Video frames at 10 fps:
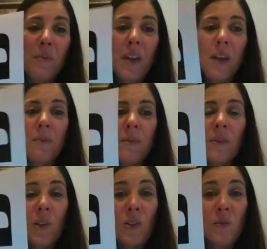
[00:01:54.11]
mem
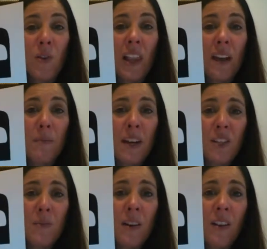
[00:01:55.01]
looks more like a
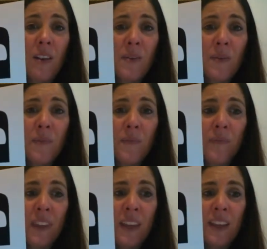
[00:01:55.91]
marshmallow.
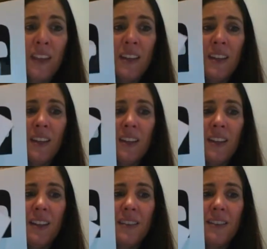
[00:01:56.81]

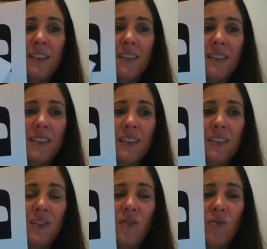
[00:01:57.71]
It's
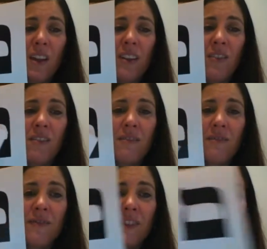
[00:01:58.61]
straighter,
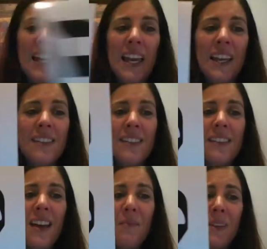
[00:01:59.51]
and
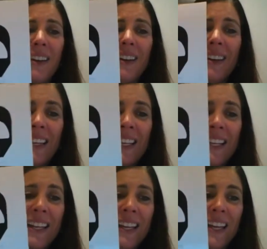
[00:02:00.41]
Samech
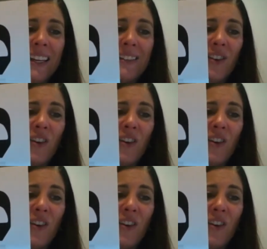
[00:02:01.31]
has a